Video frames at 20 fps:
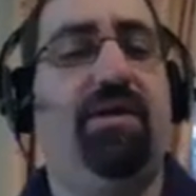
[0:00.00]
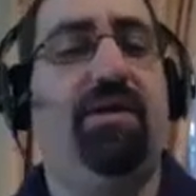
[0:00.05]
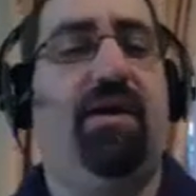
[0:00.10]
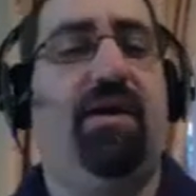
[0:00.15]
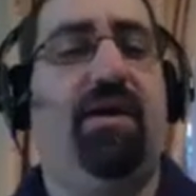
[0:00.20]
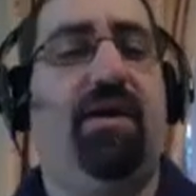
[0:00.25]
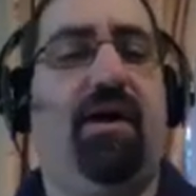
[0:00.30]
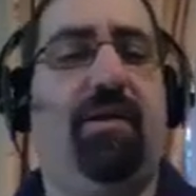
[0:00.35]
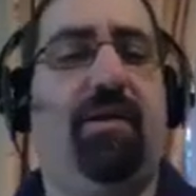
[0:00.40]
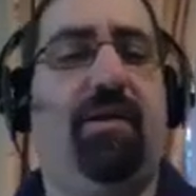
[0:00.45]

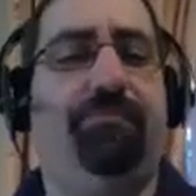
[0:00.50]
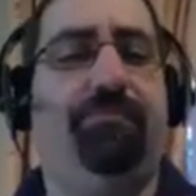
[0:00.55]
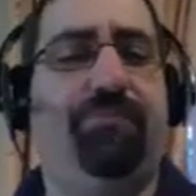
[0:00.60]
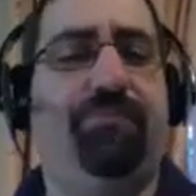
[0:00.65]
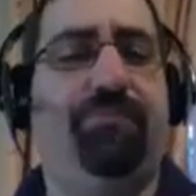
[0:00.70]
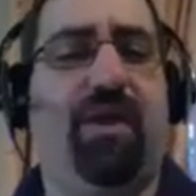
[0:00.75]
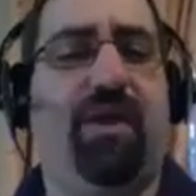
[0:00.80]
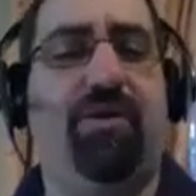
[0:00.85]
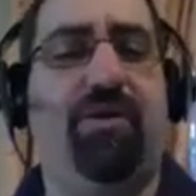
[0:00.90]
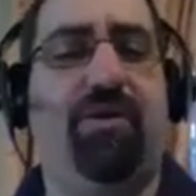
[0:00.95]
I
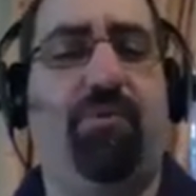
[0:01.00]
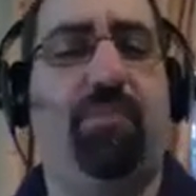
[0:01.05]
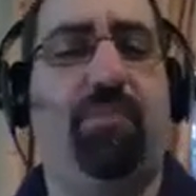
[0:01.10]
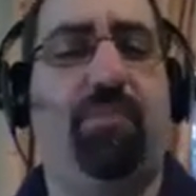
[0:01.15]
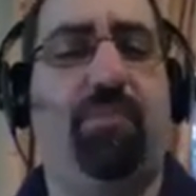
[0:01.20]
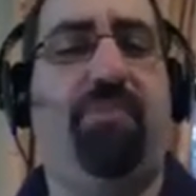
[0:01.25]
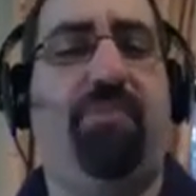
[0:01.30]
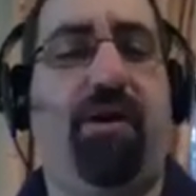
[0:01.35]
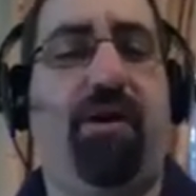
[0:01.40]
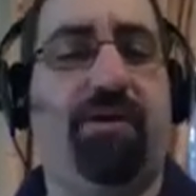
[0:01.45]
don't want to
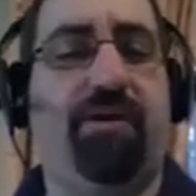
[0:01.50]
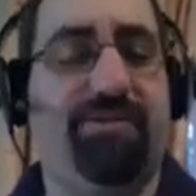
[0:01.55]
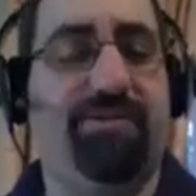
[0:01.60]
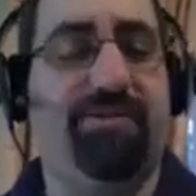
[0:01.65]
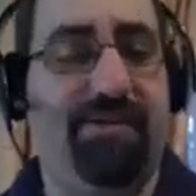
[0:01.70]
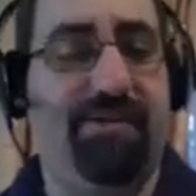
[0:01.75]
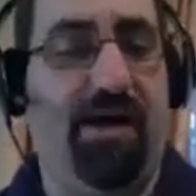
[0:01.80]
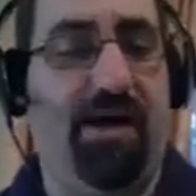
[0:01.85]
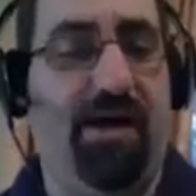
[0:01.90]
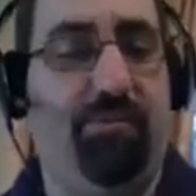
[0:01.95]
bog us
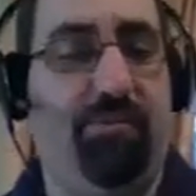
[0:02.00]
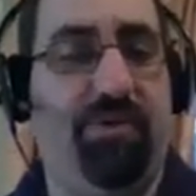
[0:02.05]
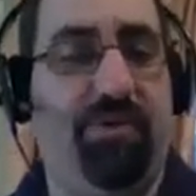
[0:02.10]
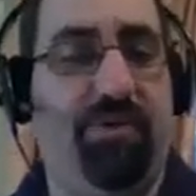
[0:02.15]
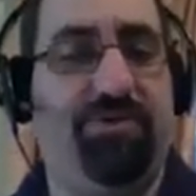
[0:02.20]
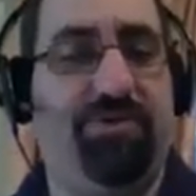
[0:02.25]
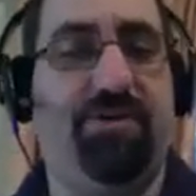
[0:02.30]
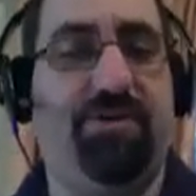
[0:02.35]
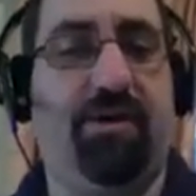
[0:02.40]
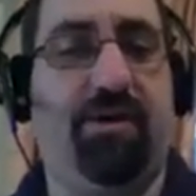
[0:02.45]
down
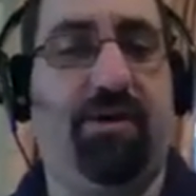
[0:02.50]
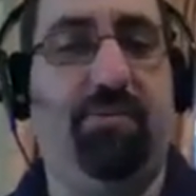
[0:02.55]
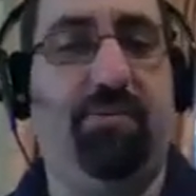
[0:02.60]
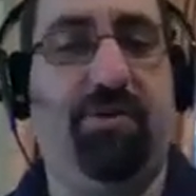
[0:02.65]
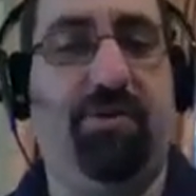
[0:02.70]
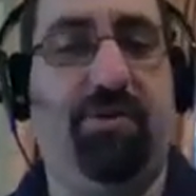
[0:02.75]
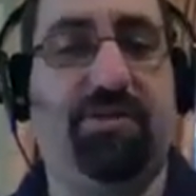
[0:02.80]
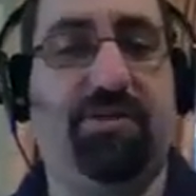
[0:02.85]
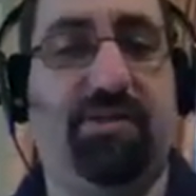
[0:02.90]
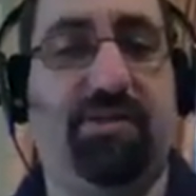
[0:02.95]
with talking about
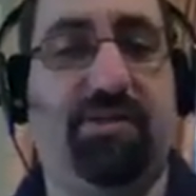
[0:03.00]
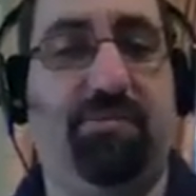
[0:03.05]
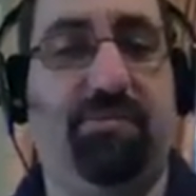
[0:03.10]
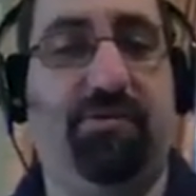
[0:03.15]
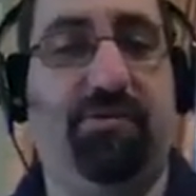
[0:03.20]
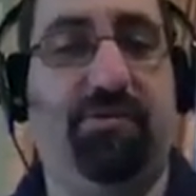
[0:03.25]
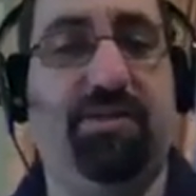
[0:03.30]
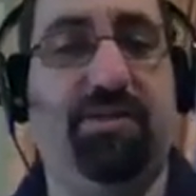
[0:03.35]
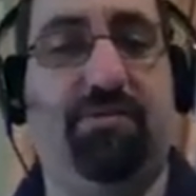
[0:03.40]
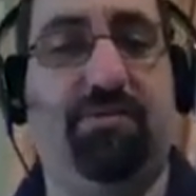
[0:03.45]

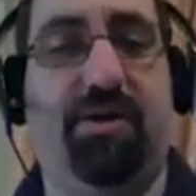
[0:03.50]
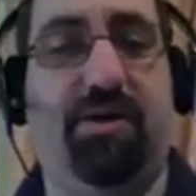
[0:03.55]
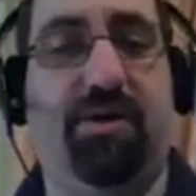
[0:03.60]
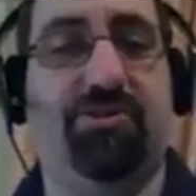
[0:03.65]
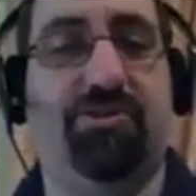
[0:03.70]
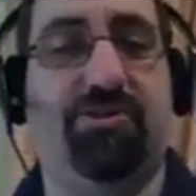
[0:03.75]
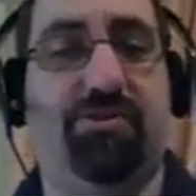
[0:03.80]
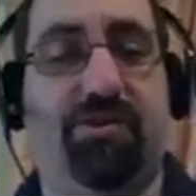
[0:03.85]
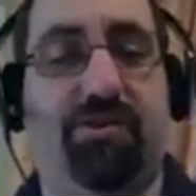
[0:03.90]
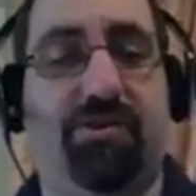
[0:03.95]
accessibility too much
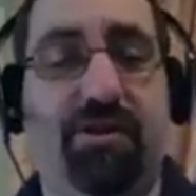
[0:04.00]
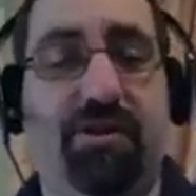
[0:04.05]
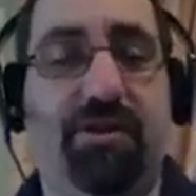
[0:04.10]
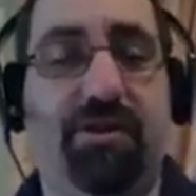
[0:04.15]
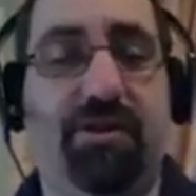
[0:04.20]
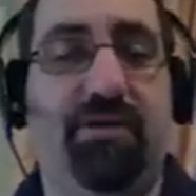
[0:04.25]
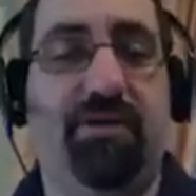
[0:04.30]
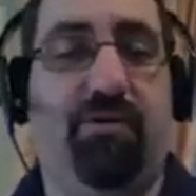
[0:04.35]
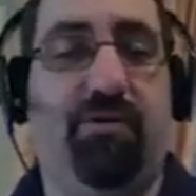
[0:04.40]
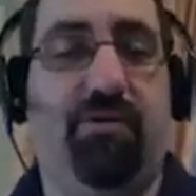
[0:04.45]
or
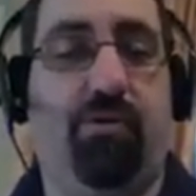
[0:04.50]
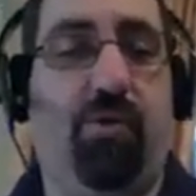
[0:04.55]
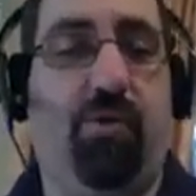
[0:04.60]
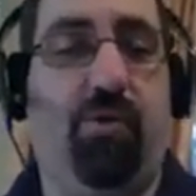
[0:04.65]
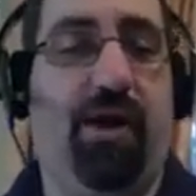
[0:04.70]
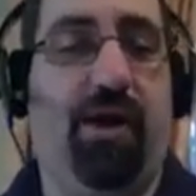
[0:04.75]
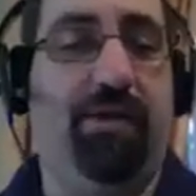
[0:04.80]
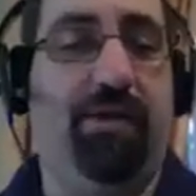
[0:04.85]
why